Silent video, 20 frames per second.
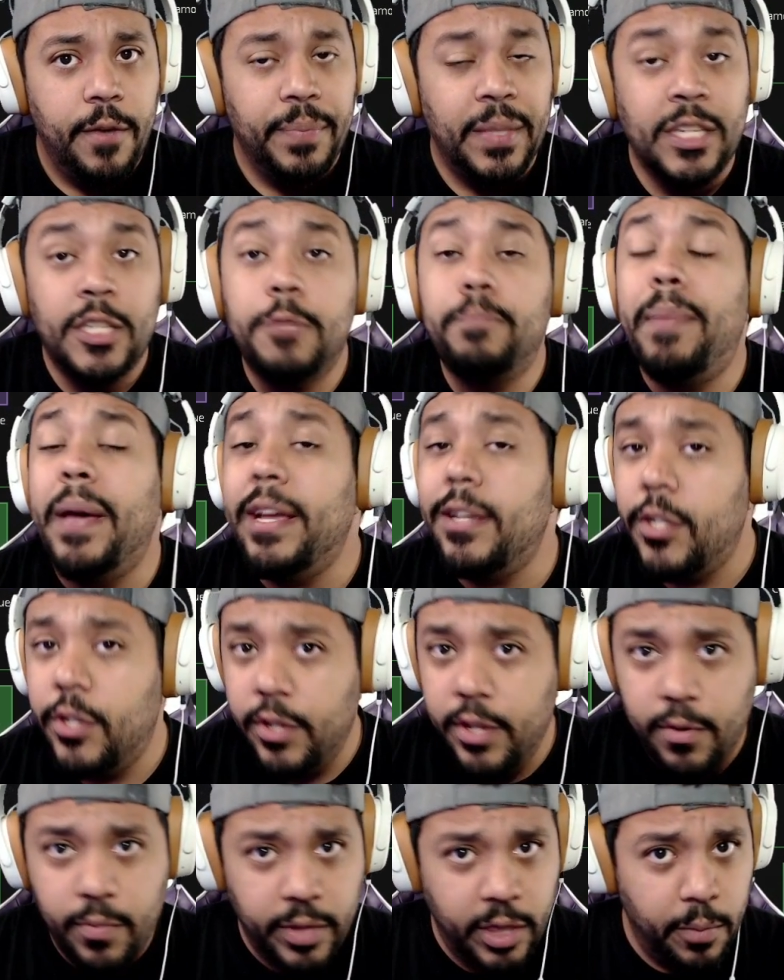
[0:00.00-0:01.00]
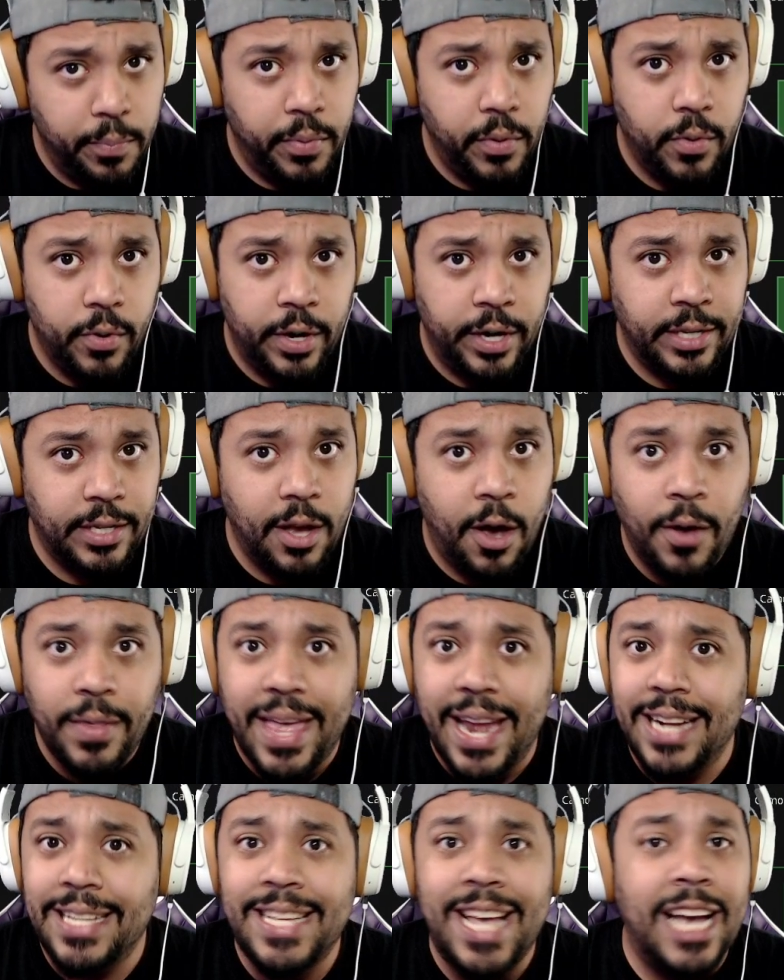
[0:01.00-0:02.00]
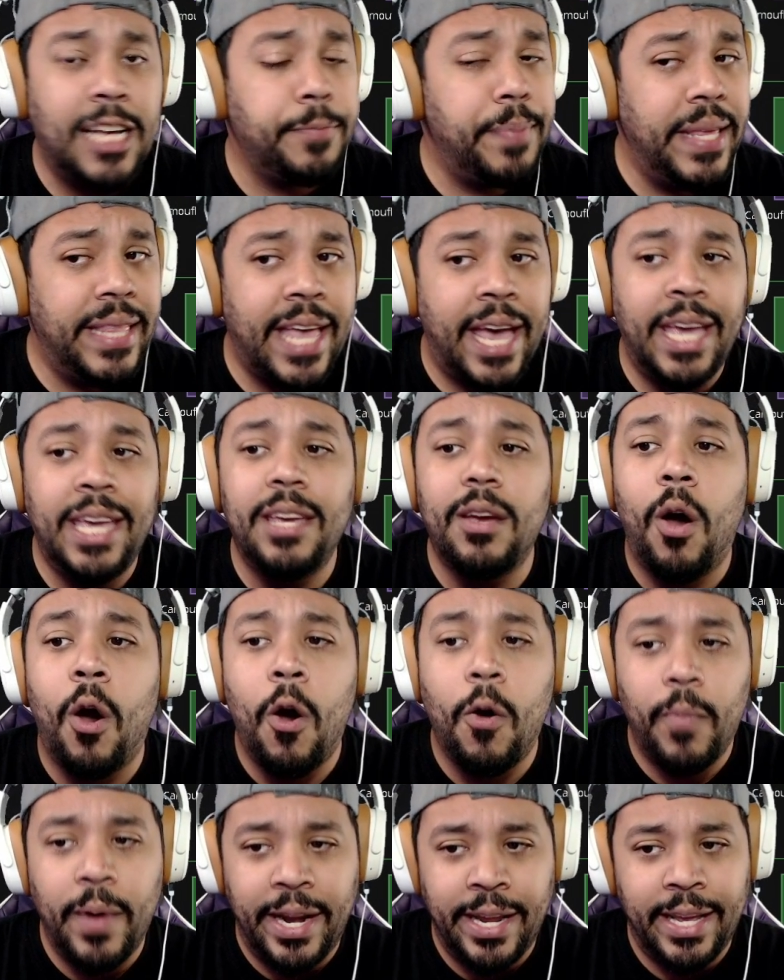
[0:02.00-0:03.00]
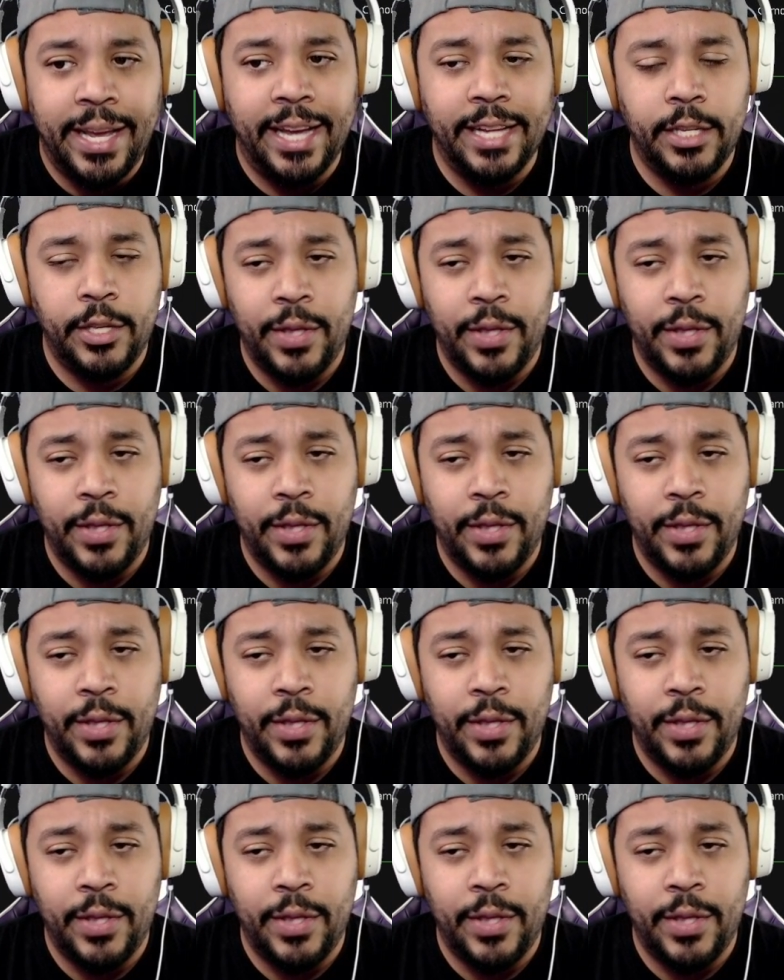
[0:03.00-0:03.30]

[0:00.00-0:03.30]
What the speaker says: especially with a Boris, all that attack speed that he already gets.